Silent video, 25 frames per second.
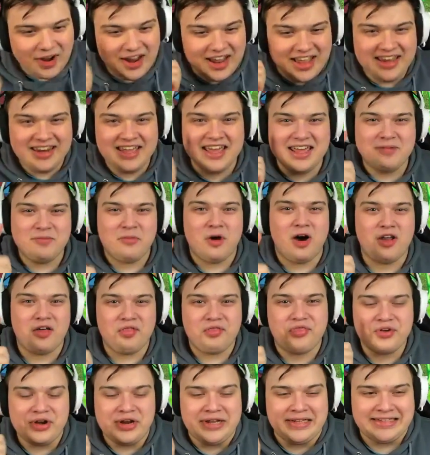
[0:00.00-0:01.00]
you need more than
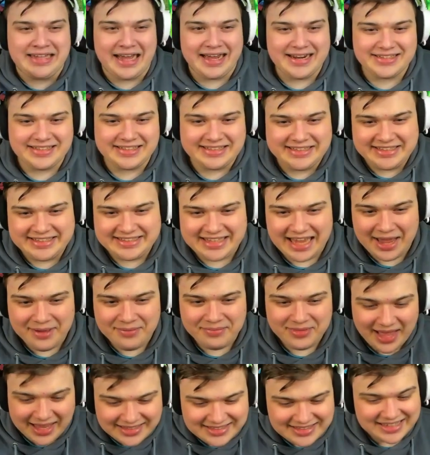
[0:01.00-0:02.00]
three scatters on this game.
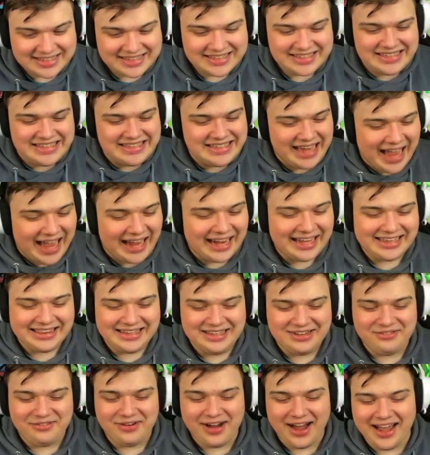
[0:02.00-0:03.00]
That's
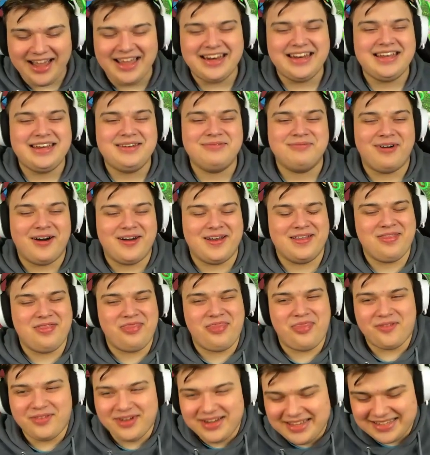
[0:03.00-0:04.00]
exactly why you need more than
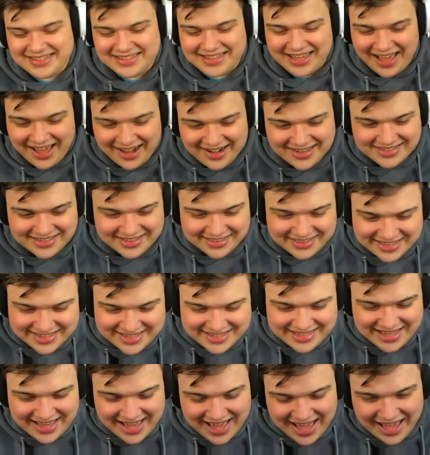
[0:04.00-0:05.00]
three scatters on this
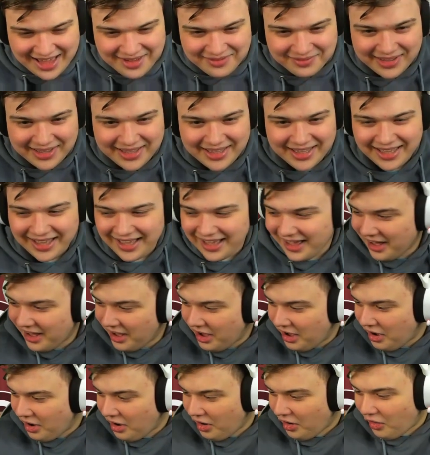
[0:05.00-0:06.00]
game.
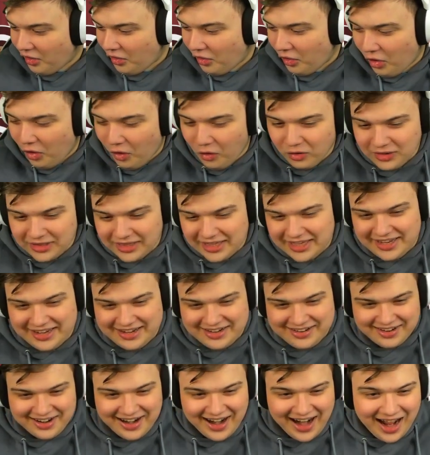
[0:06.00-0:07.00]
Holy
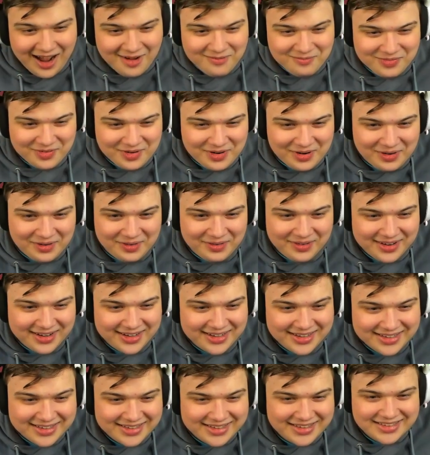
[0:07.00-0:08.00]
crap, bro.
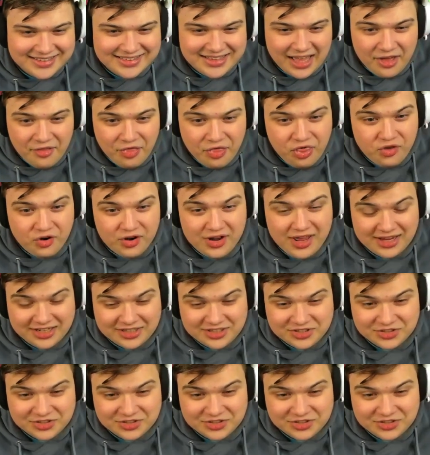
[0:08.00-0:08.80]
That three X